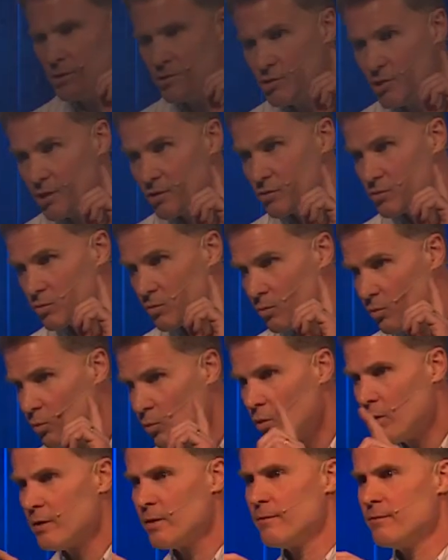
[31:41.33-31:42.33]
just
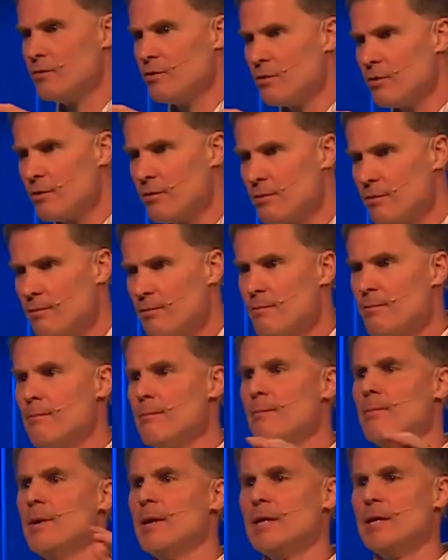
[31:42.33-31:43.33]
one of your
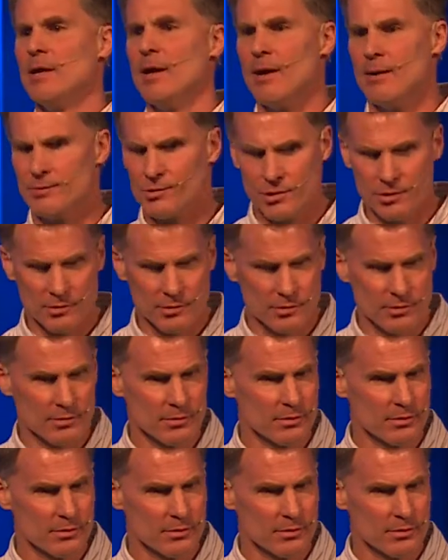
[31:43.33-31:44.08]
many options.